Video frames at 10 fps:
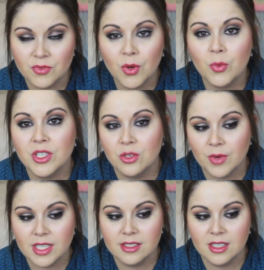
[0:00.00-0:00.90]
for when you're
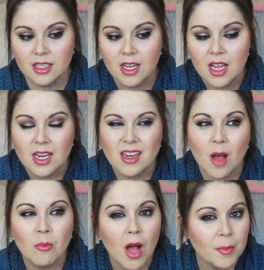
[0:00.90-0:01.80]
rested.
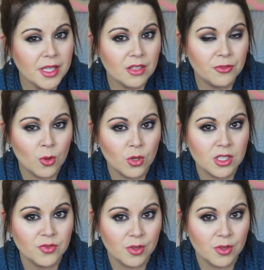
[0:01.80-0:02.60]
Now, mopping the floors,